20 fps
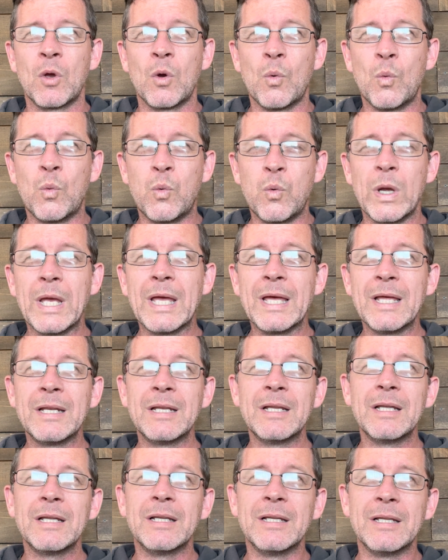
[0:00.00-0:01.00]

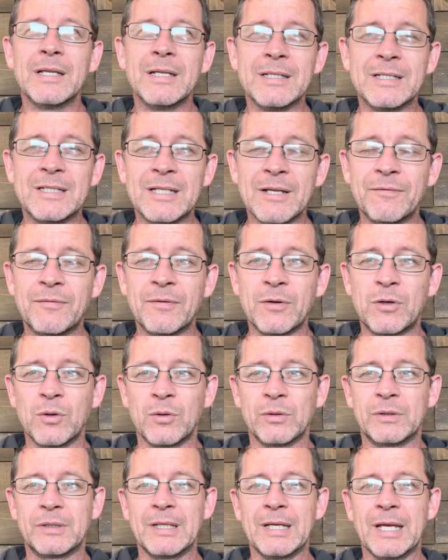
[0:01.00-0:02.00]
when
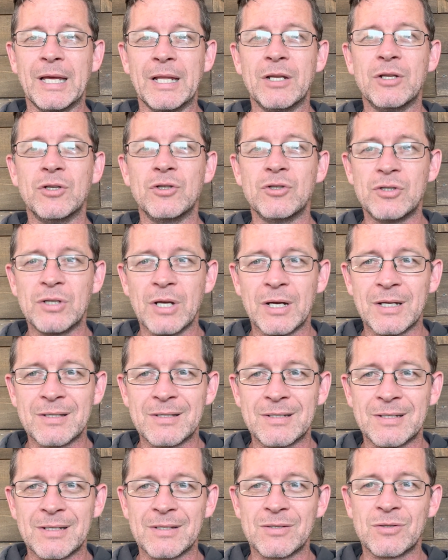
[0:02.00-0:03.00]
difficulty and
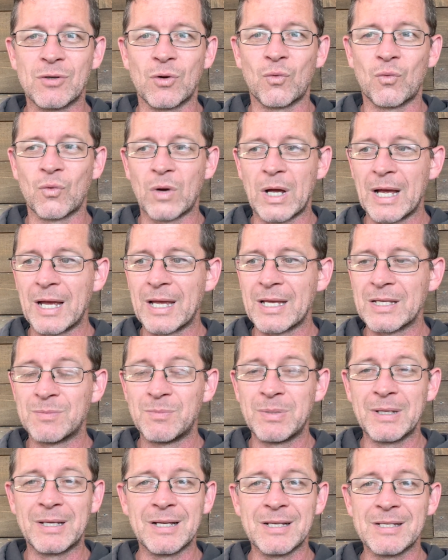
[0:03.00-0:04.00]
injustice arise,
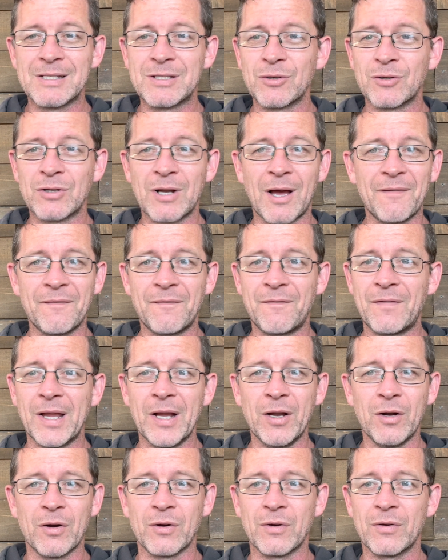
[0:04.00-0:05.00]
because they're not
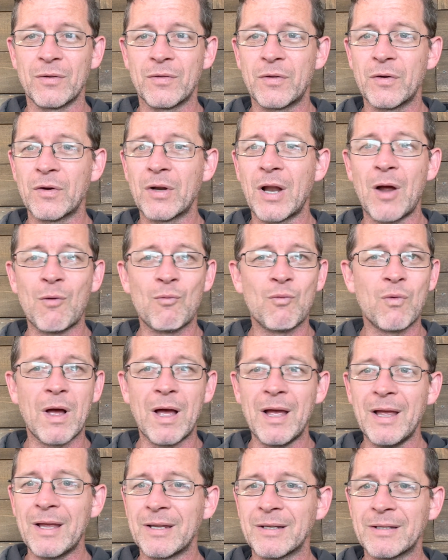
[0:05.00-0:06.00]
fair, they're not
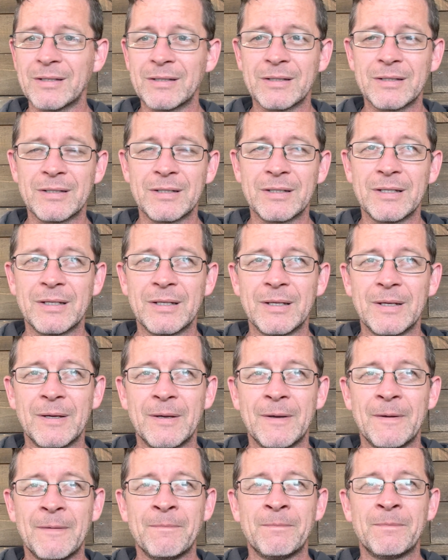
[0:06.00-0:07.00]
right.
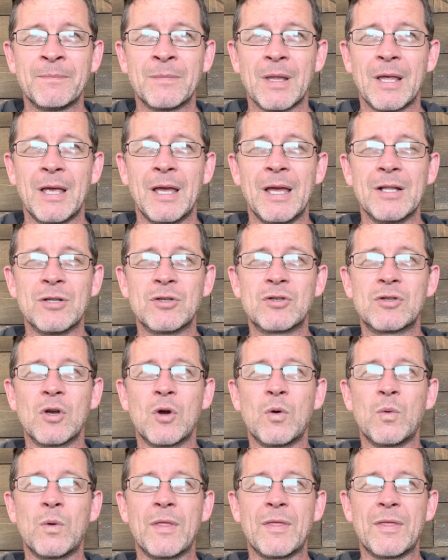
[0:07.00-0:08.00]
And
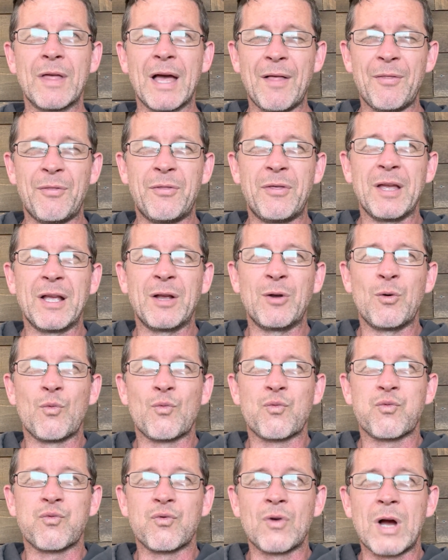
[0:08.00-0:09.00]
so when that thing
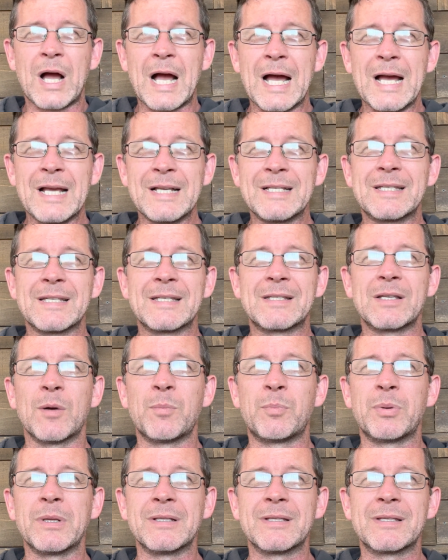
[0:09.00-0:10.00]
rises
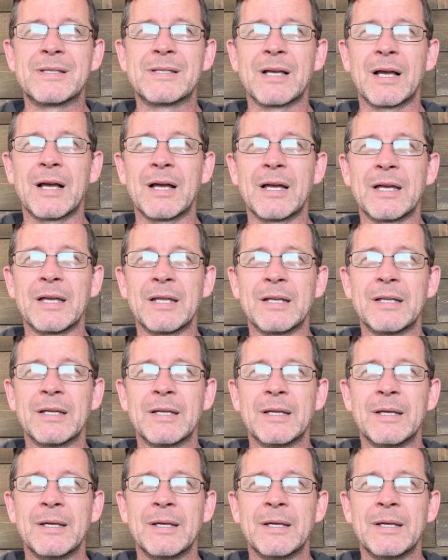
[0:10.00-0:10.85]
up inside,